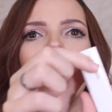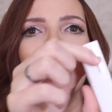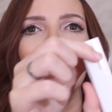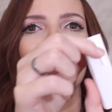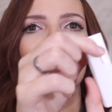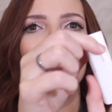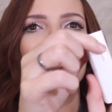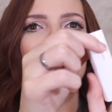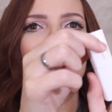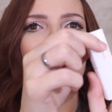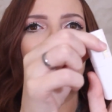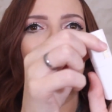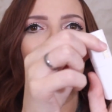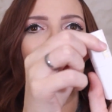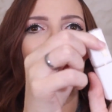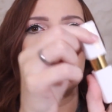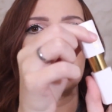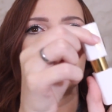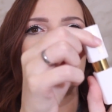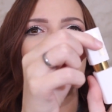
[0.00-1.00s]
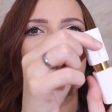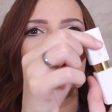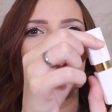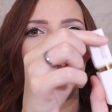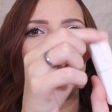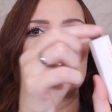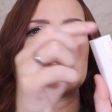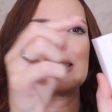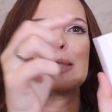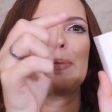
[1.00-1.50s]
it is
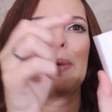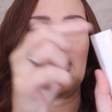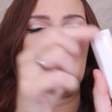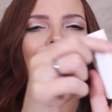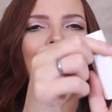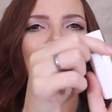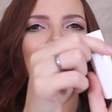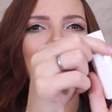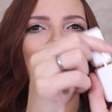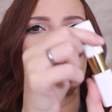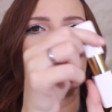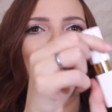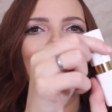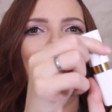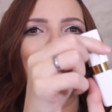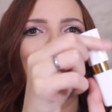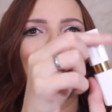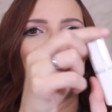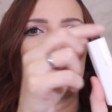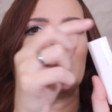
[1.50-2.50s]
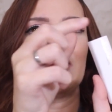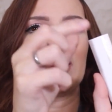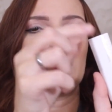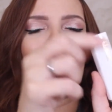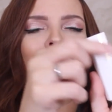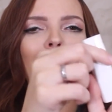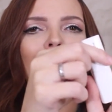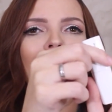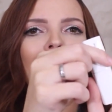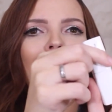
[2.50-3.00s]
magnetized packaging. Look at
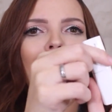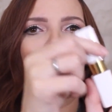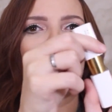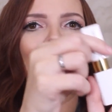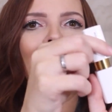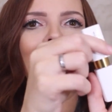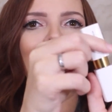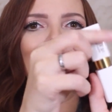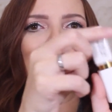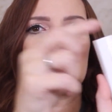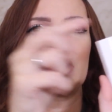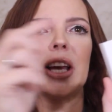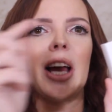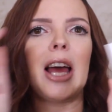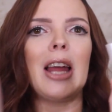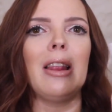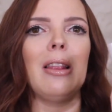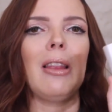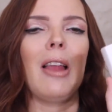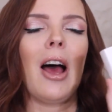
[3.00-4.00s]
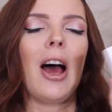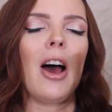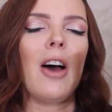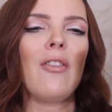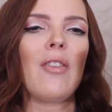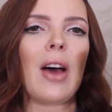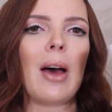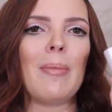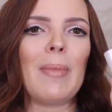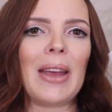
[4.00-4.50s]
that, magnetic packaging. I
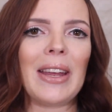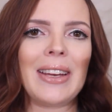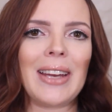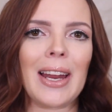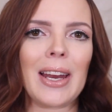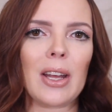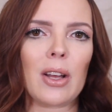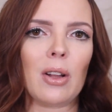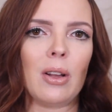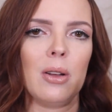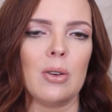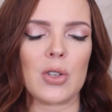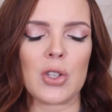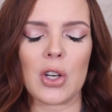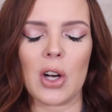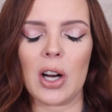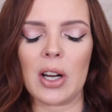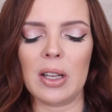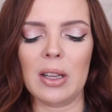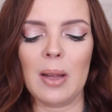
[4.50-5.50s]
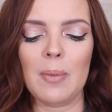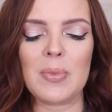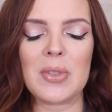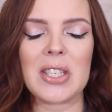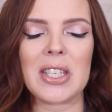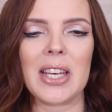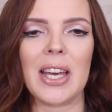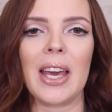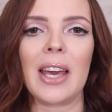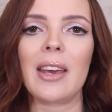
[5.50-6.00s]
love a magnetic closure on a
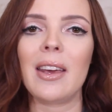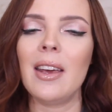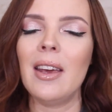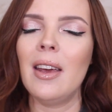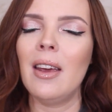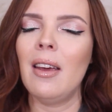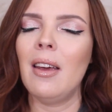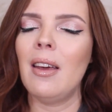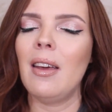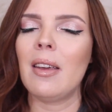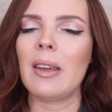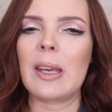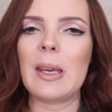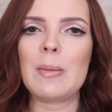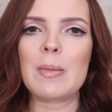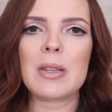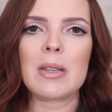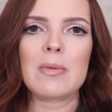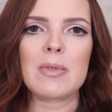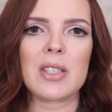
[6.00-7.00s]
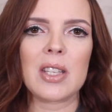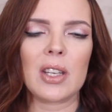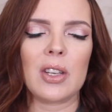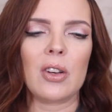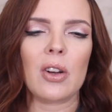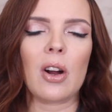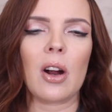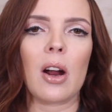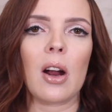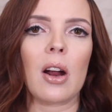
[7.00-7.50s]
lipstick. Keeps them
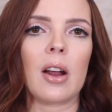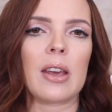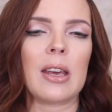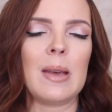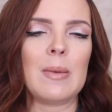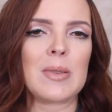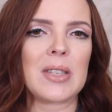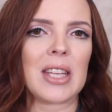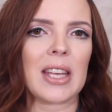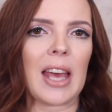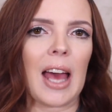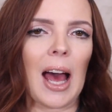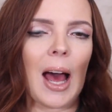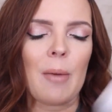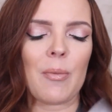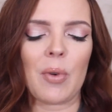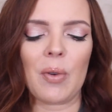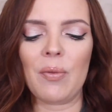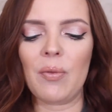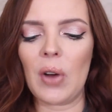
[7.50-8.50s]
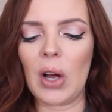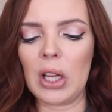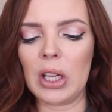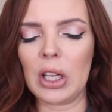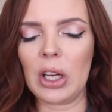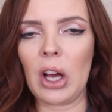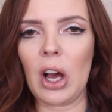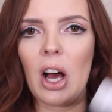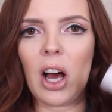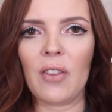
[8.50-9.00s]
secure, keeps the cap from
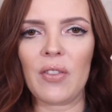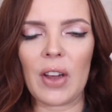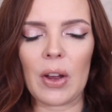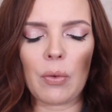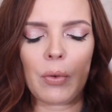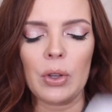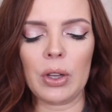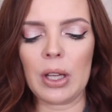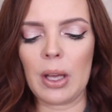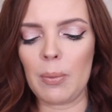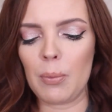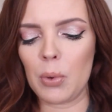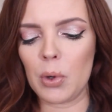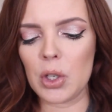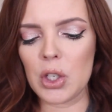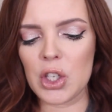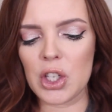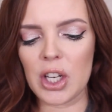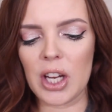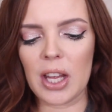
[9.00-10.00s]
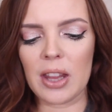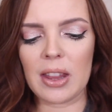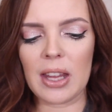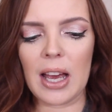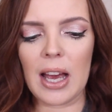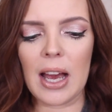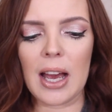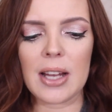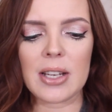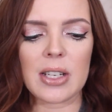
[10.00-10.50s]
falling off. I really appreciate
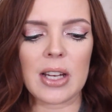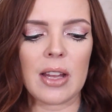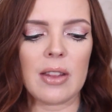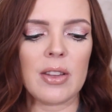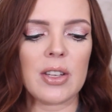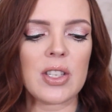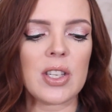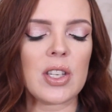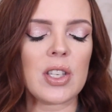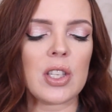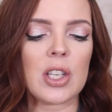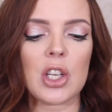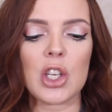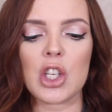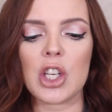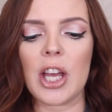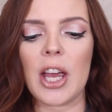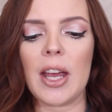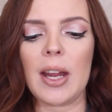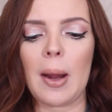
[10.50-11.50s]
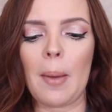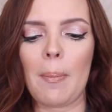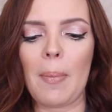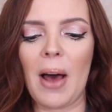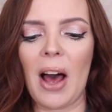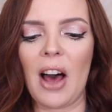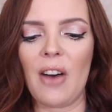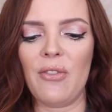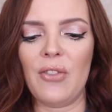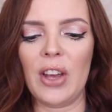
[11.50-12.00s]
that. And this is the shade
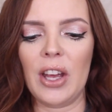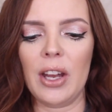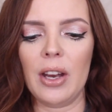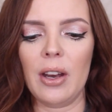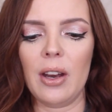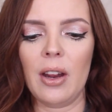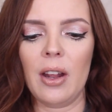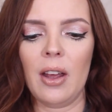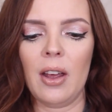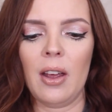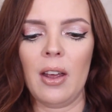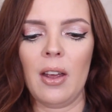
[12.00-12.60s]
Puffin.